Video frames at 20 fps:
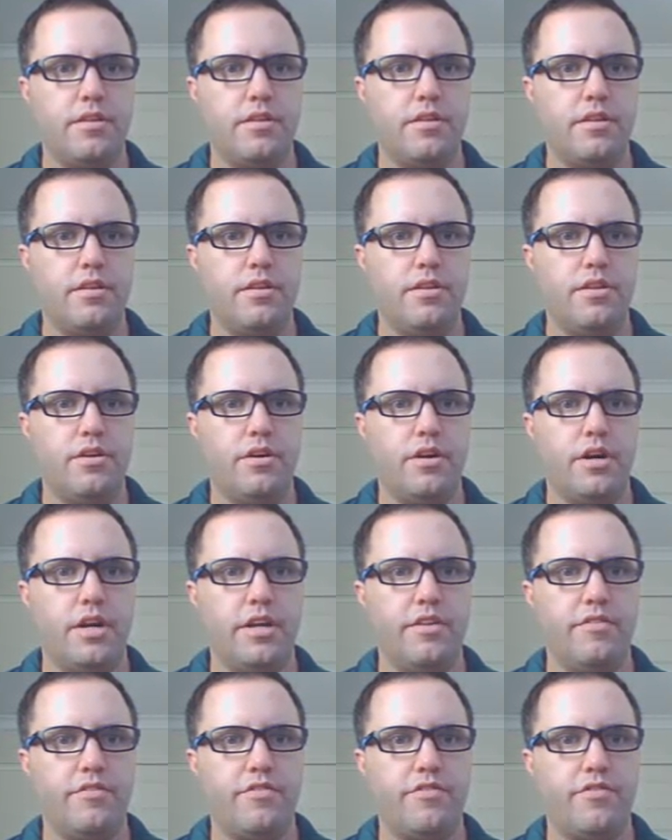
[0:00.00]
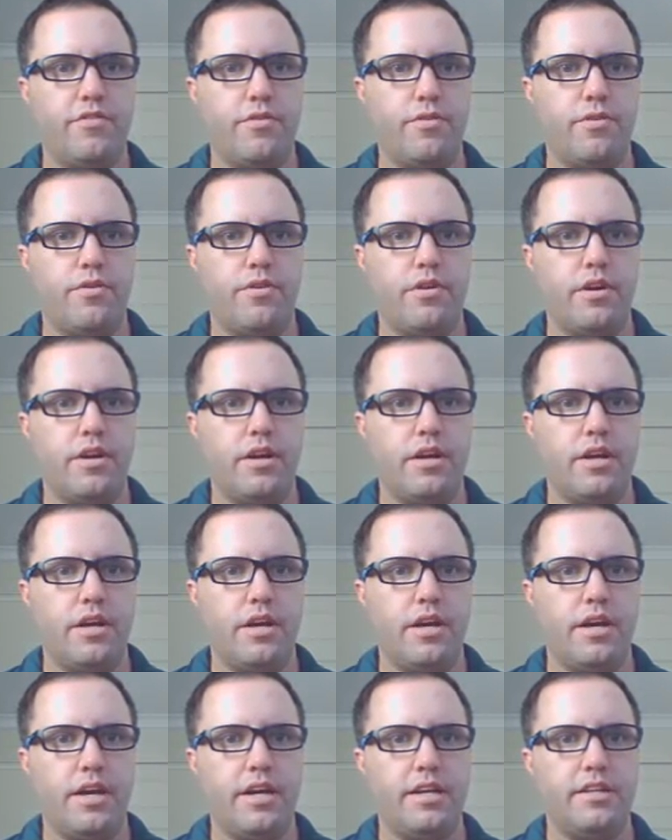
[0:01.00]
nine four
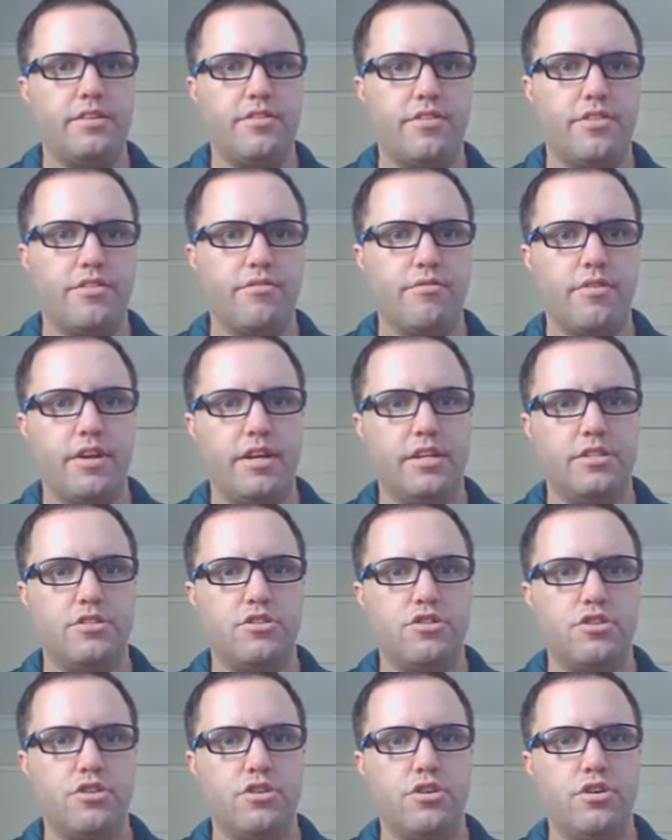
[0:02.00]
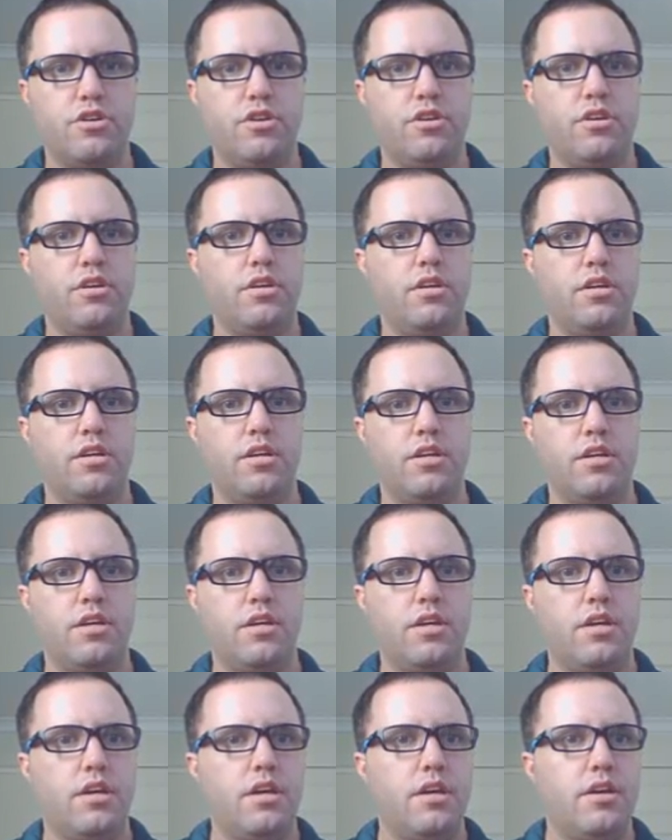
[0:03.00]
eight three two.
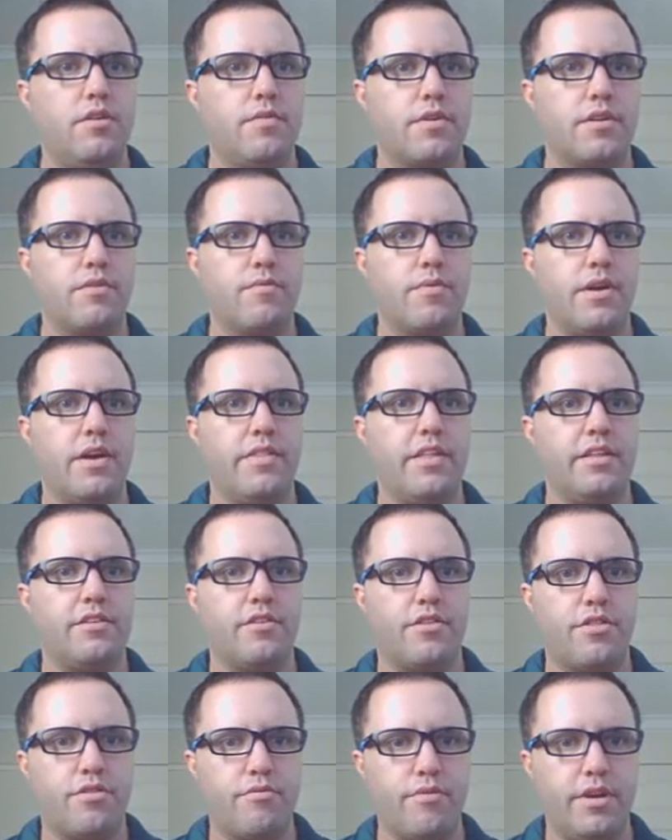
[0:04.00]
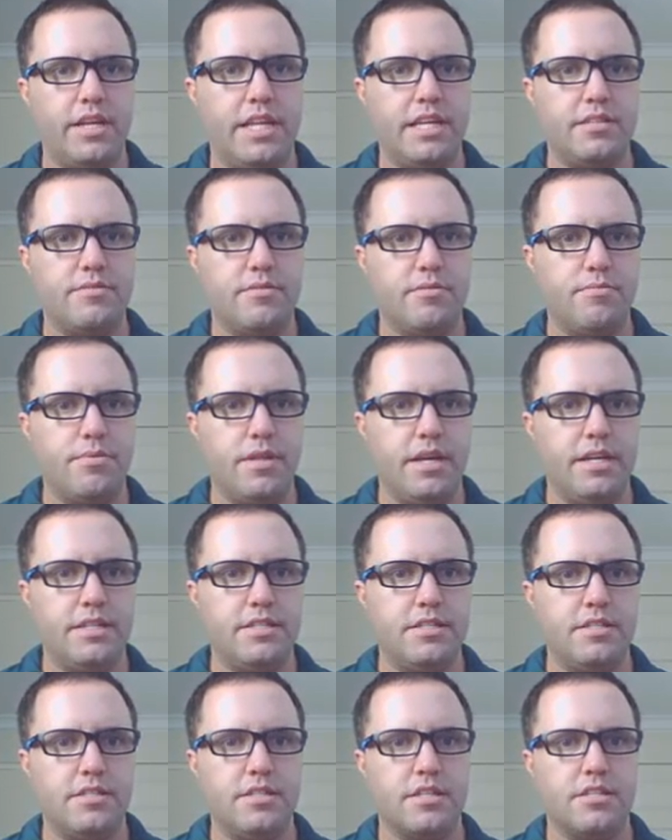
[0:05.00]
I'm going to round that to three decimal
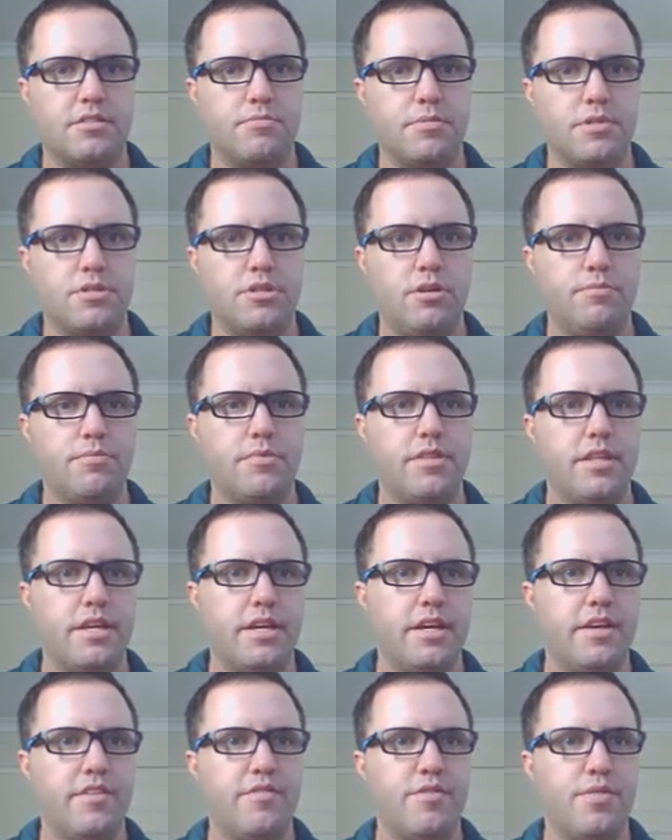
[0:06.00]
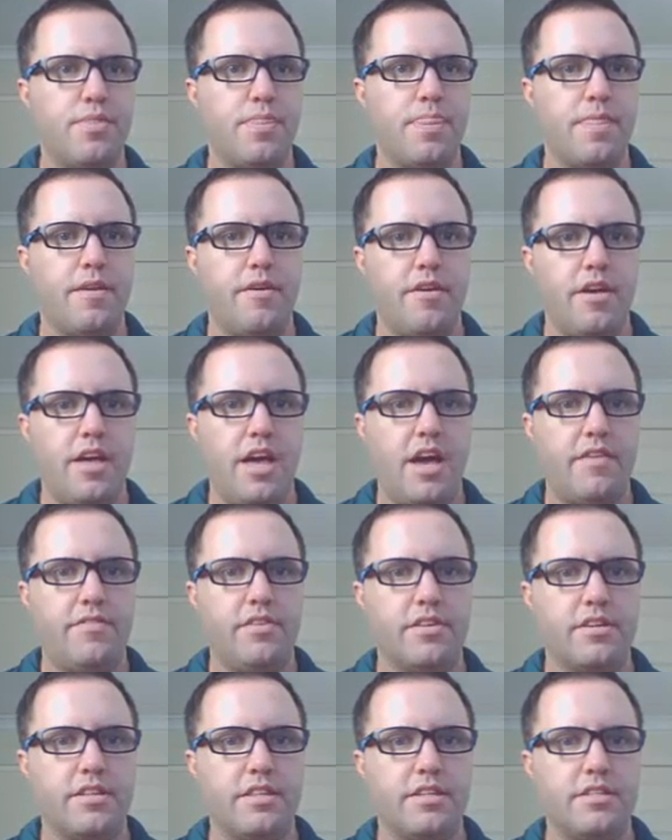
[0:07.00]
places, so it's going to be chopped there.
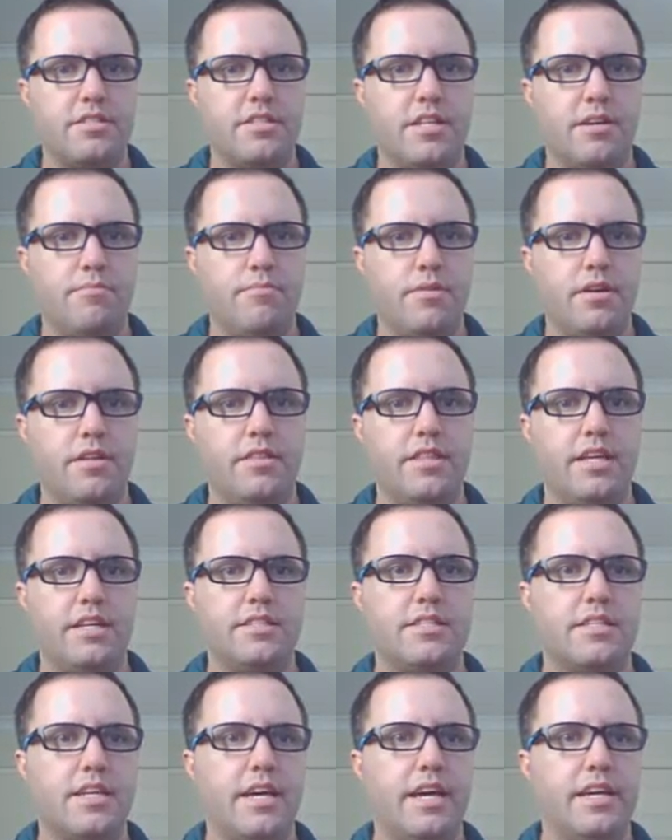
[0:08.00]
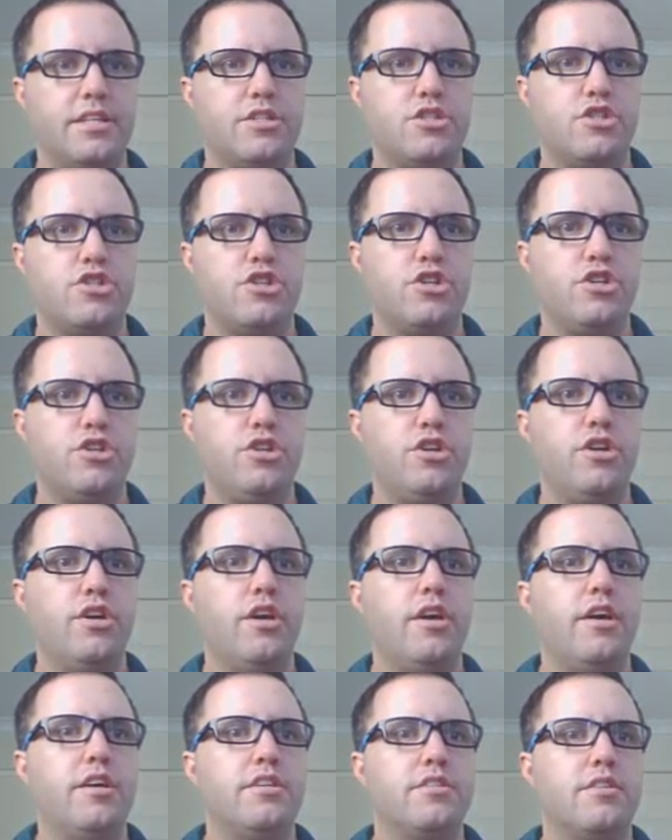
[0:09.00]
Have a look at this number, that's case
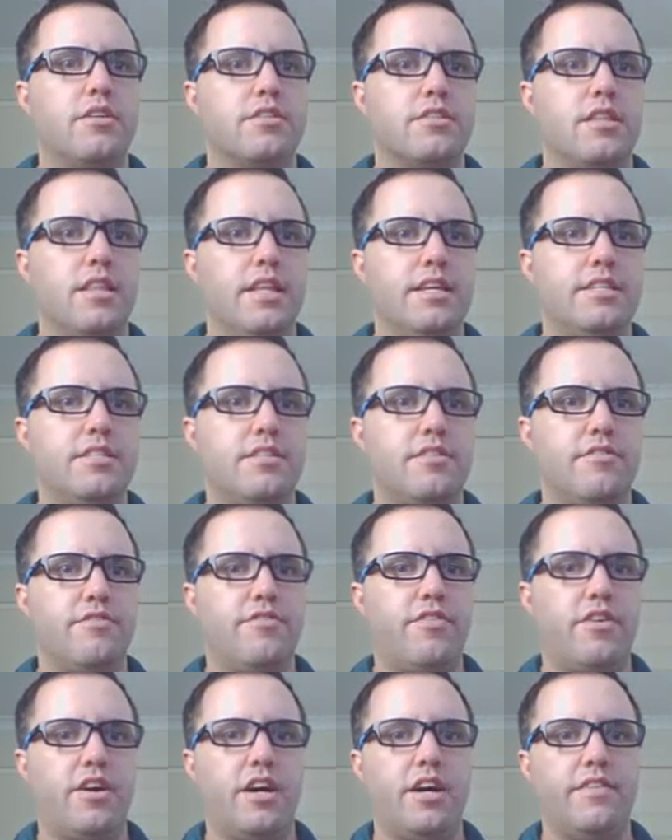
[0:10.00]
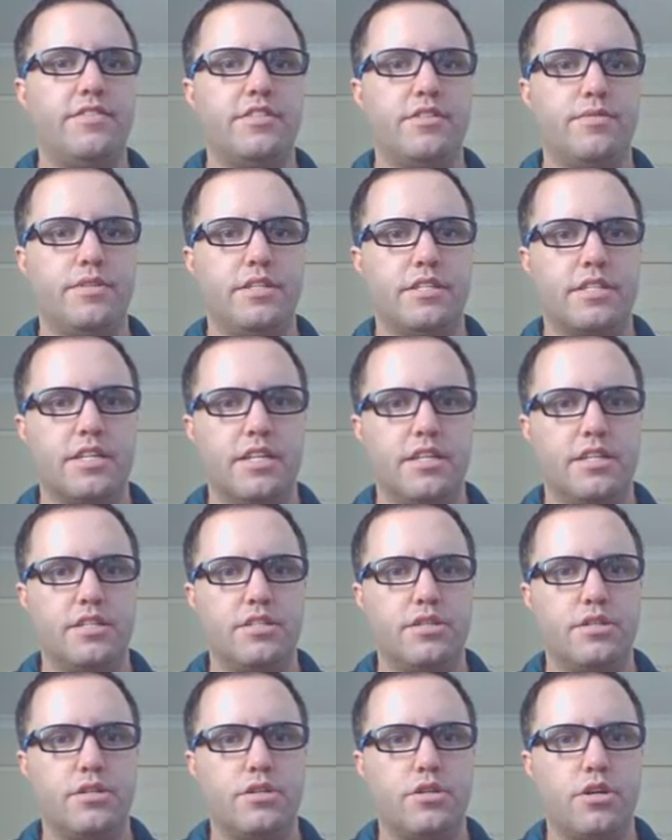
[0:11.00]
2, so it's less than 5, so we're just going to
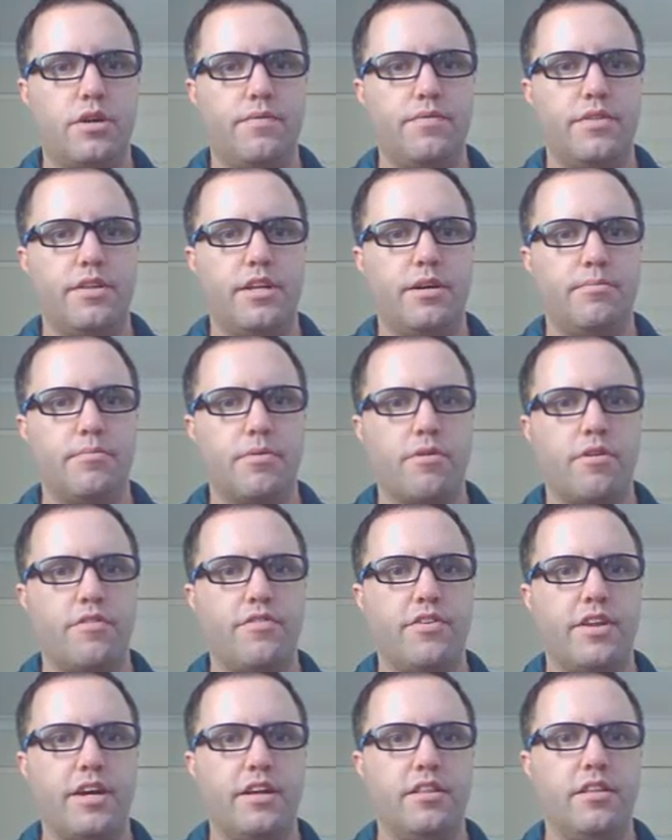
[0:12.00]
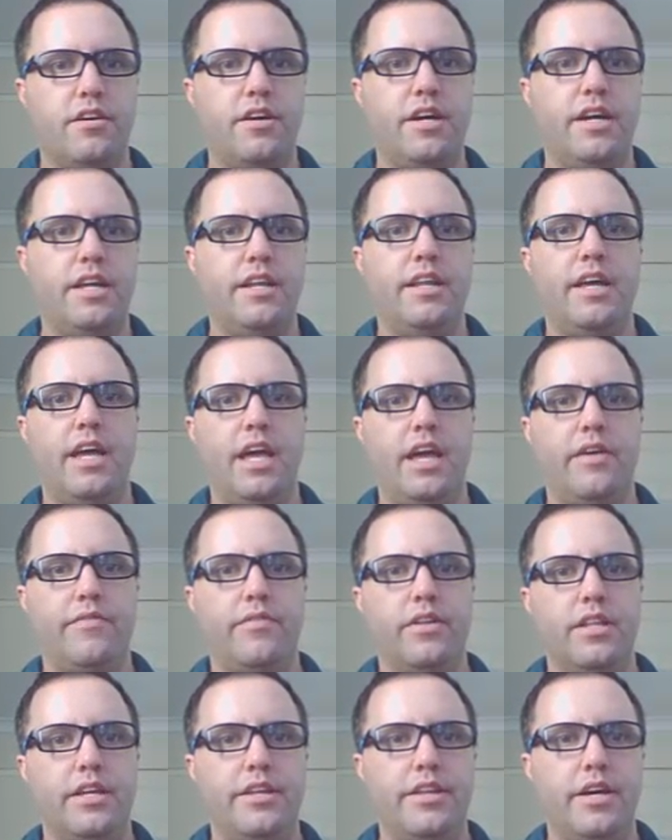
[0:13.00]
chop the number off at our line,
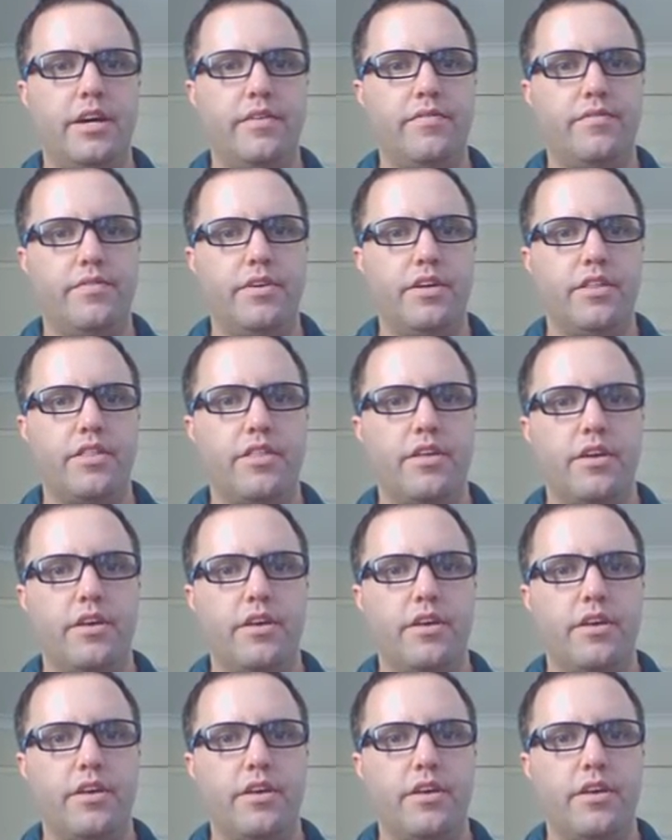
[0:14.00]
and we'll end up with